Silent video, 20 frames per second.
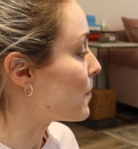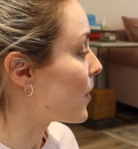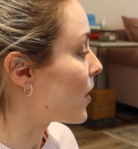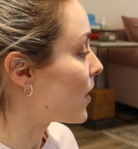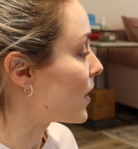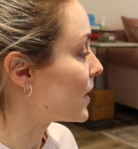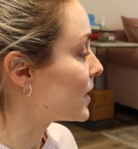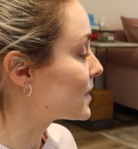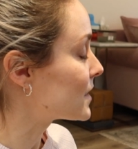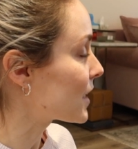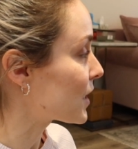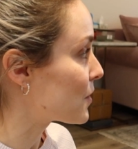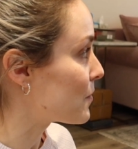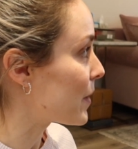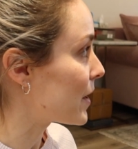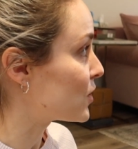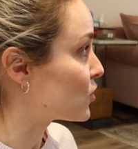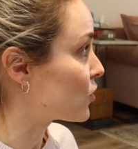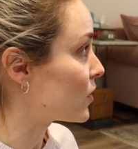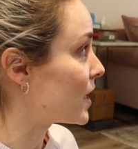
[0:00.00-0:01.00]
my second
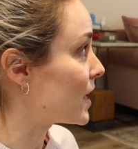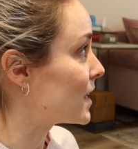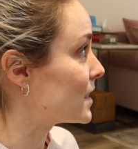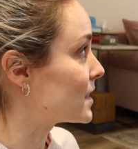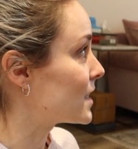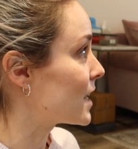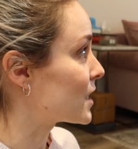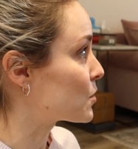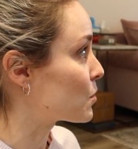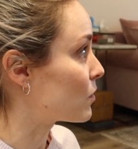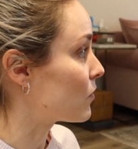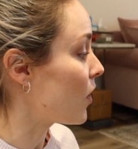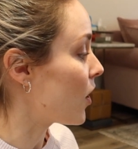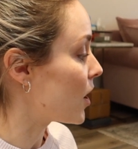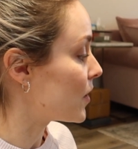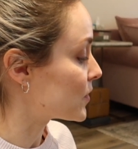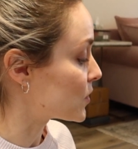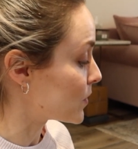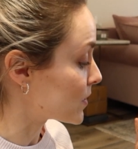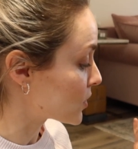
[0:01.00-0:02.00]
bay tree is yet to
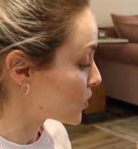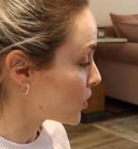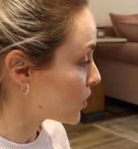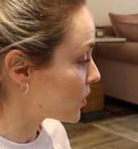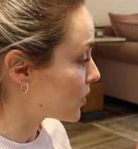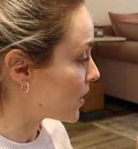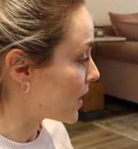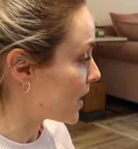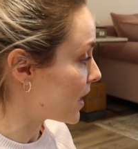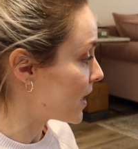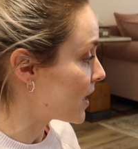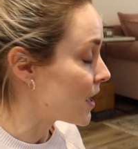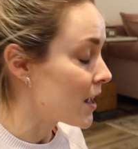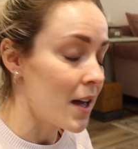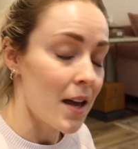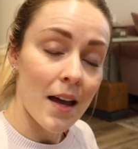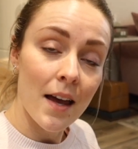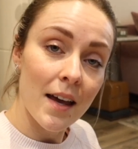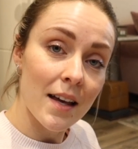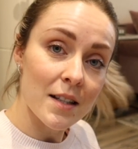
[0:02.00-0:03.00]
arrive, so it's good that
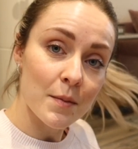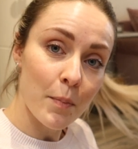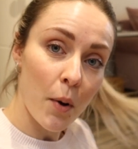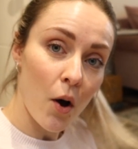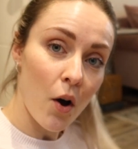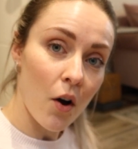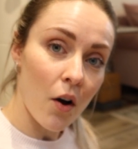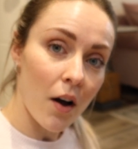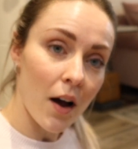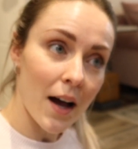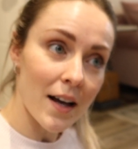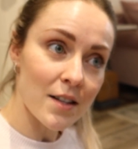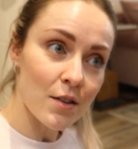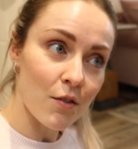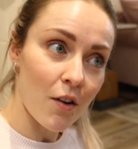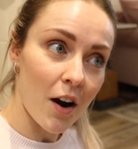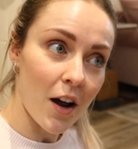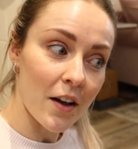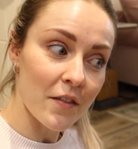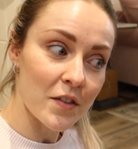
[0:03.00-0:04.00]
its pot has
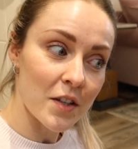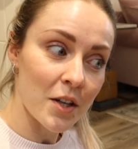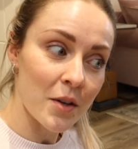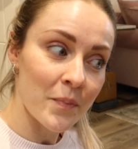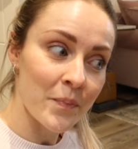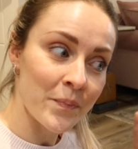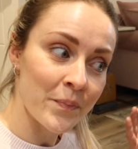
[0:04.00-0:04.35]
arrived